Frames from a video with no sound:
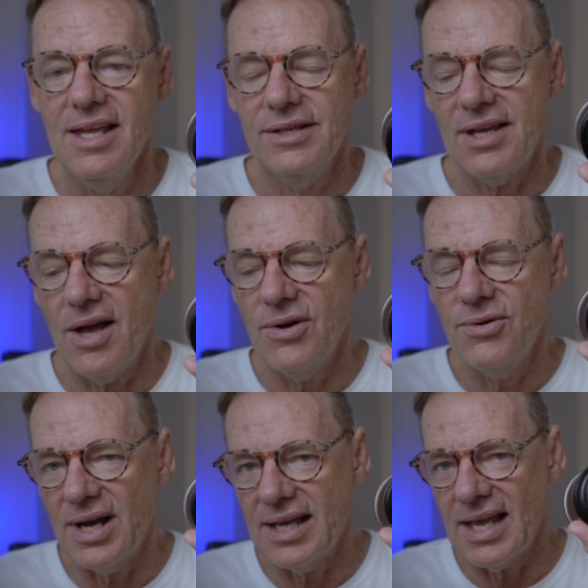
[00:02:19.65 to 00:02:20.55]

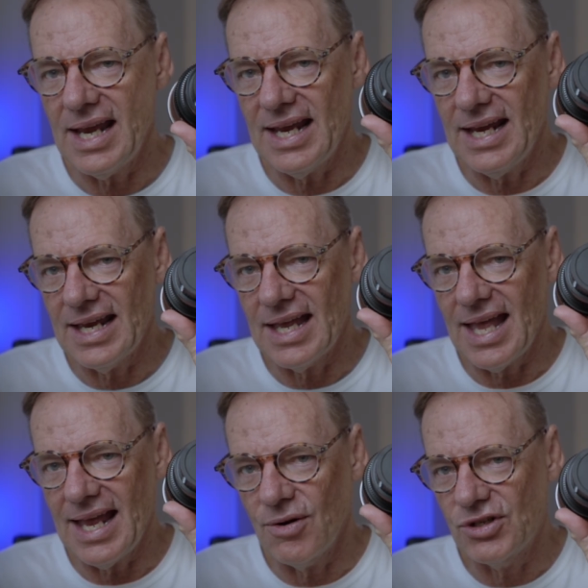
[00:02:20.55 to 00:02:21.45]
So
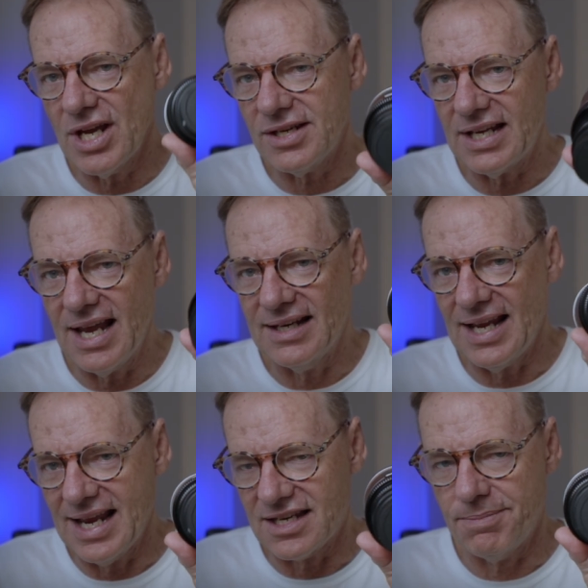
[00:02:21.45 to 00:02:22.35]
just
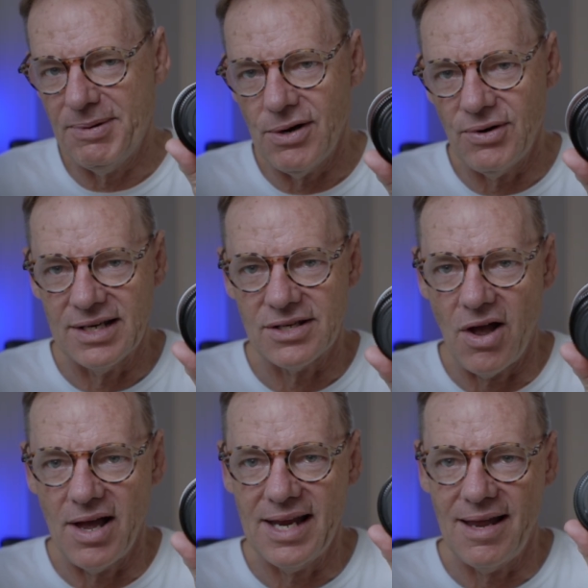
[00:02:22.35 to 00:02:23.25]
an experience,
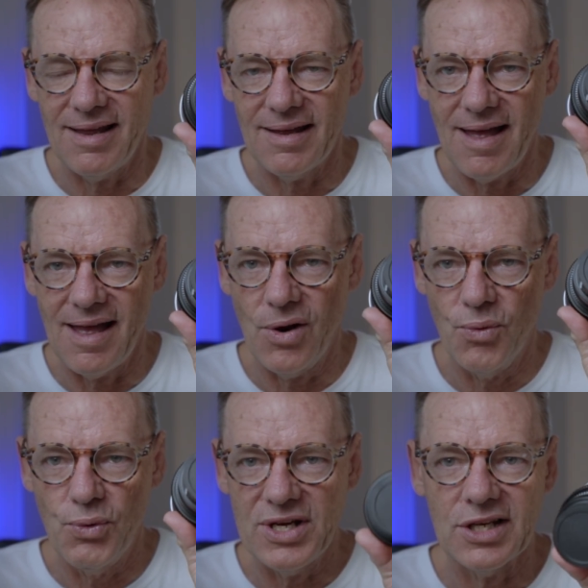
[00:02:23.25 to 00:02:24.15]
I
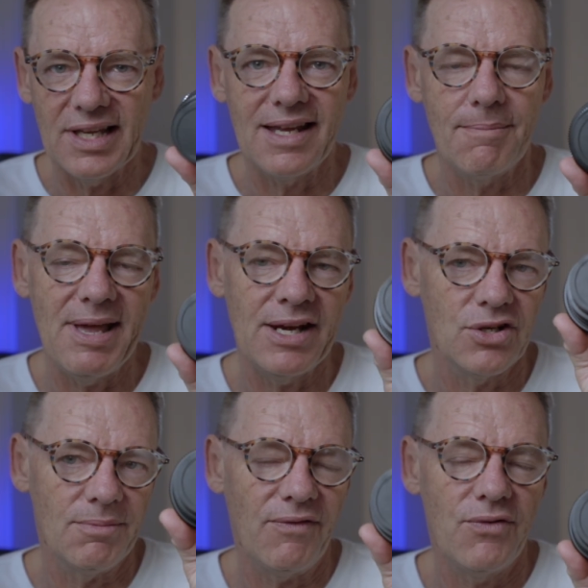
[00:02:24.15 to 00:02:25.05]
originally compared it
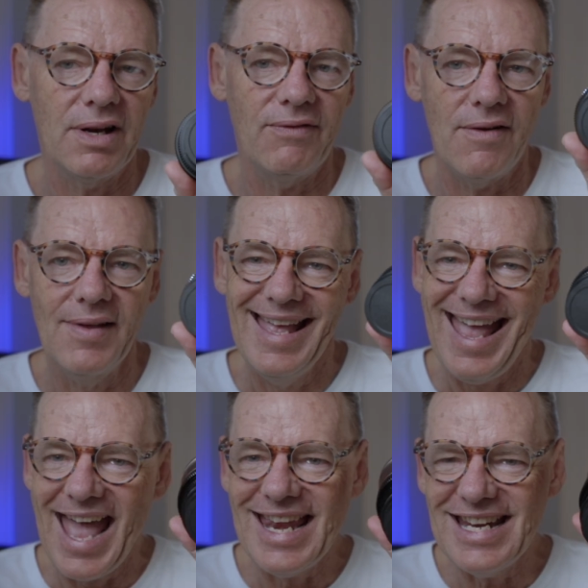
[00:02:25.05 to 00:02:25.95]
to my 45,
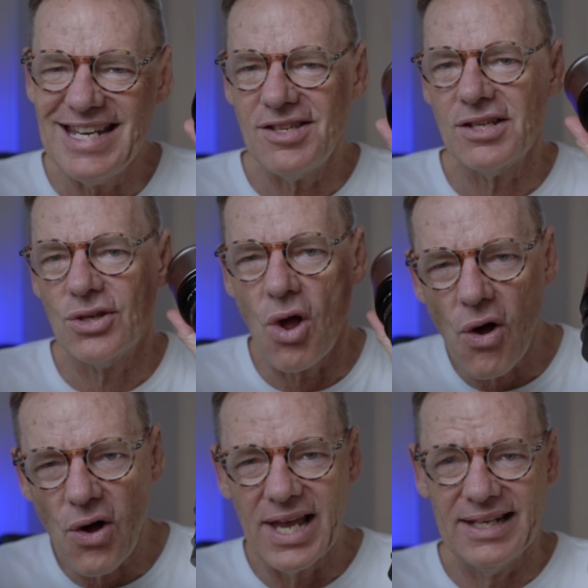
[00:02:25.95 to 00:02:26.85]
and it is a
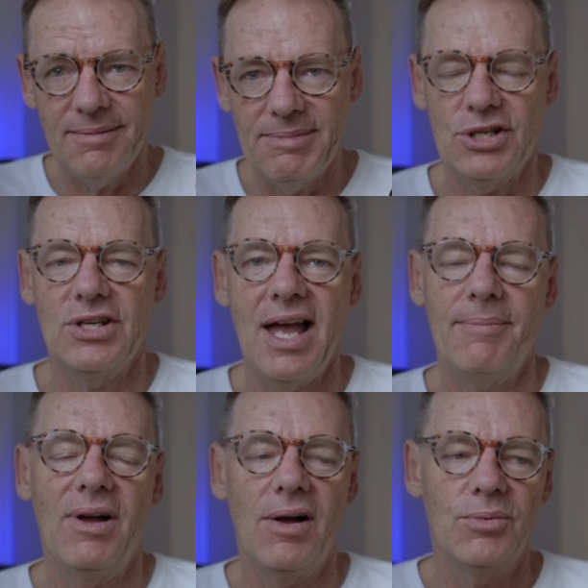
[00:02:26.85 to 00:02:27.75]
tiny bit
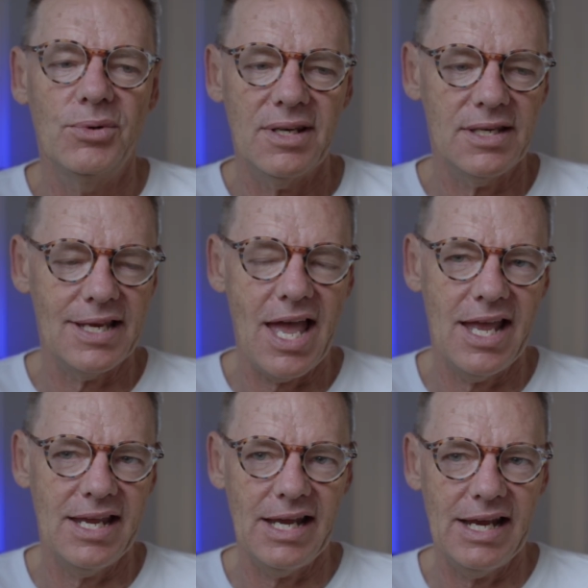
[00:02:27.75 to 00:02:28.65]
sharper. I wouldn't
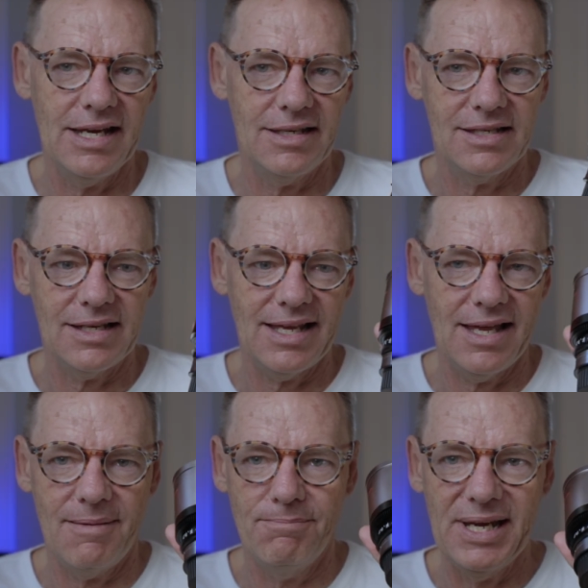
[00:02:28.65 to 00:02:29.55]
say it's
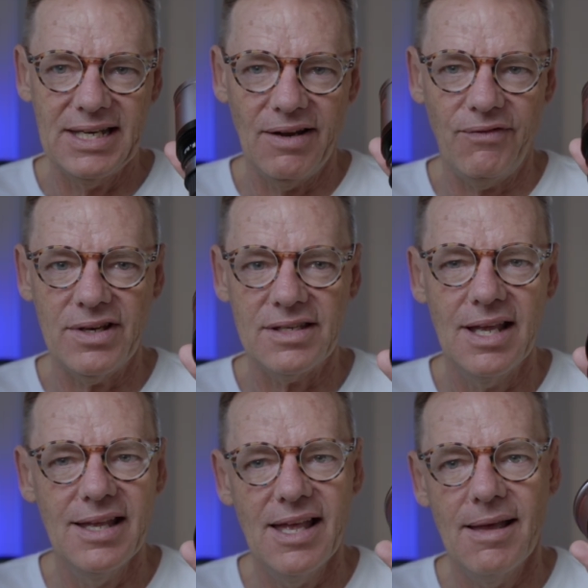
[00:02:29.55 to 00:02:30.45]
a big difference,
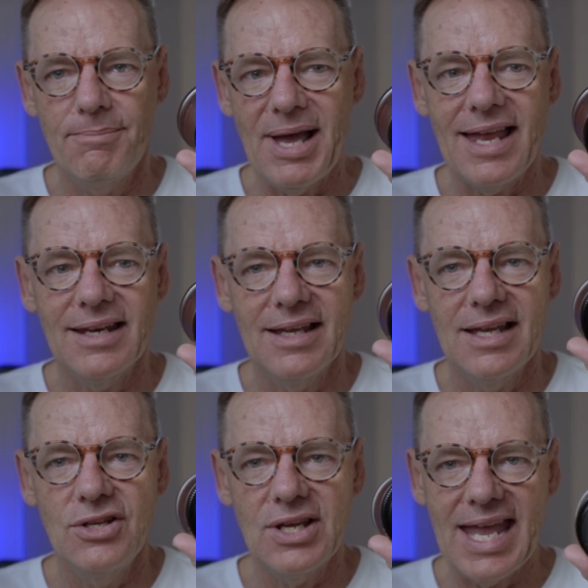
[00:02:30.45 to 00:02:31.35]
but
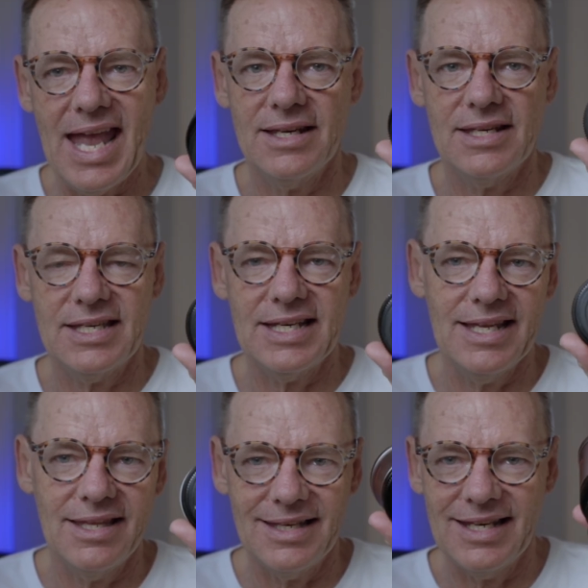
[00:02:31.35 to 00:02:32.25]
you can
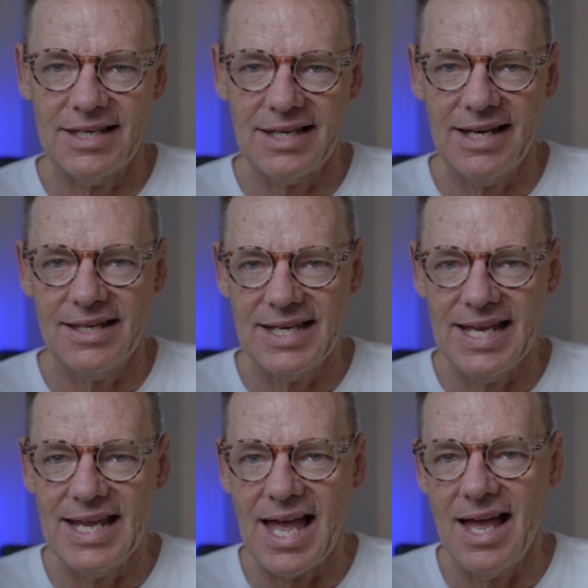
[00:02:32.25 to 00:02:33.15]
see that this lens
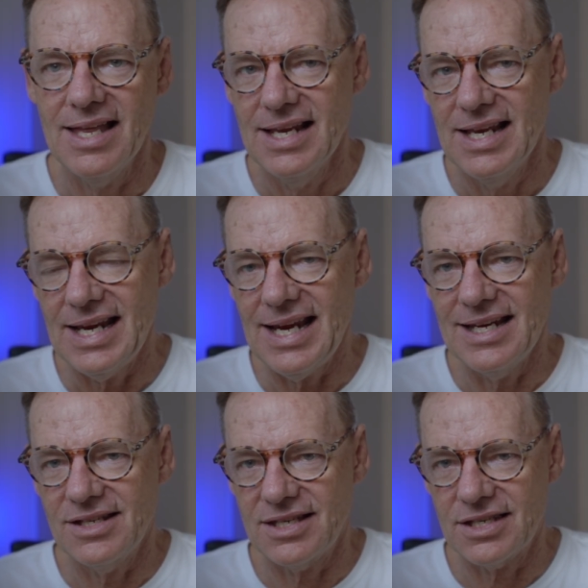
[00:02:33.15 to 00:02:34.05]
here
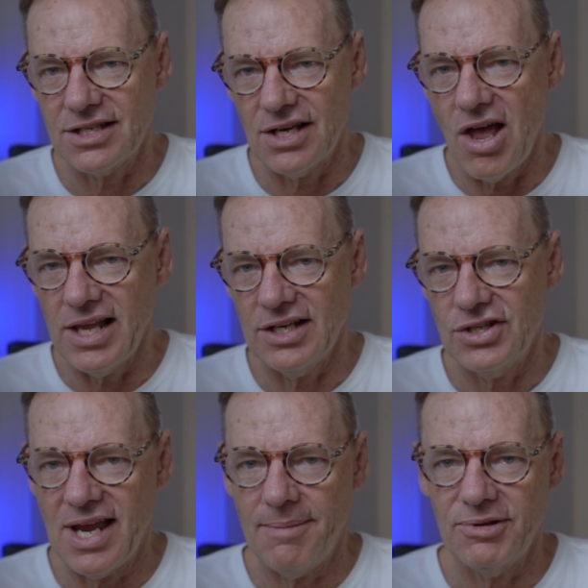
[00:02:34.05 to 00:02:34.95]
is slightly
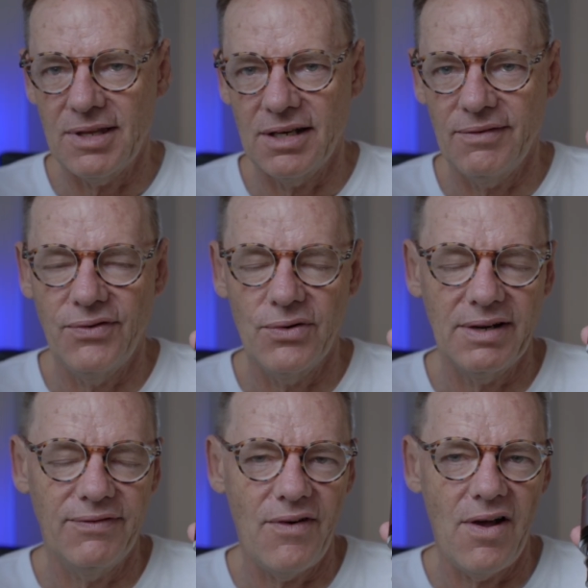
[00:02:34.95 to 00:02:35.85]
sharper than the
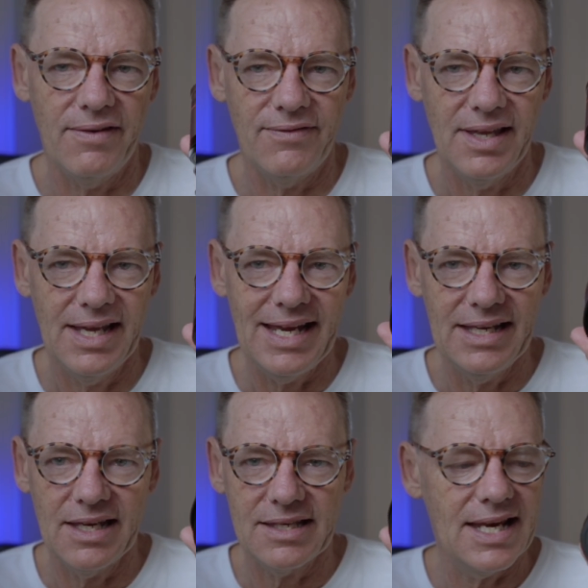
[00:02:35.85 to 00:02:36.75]
45
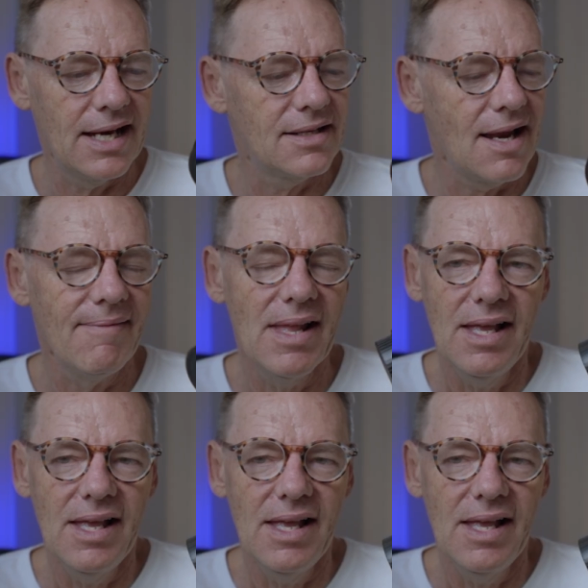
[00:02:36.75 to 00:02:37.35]
in the center.